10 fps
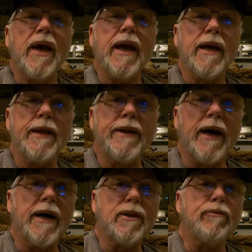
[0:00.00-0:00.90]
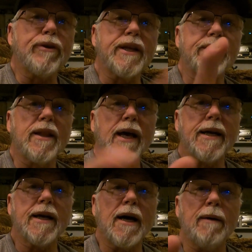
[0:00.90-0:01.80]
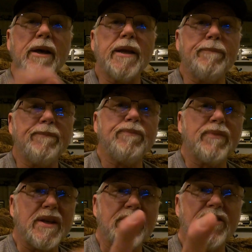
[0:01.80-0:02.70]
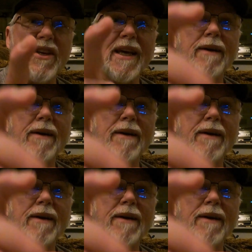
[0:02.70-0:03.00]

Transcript: and uh, don't forget to like, comment. See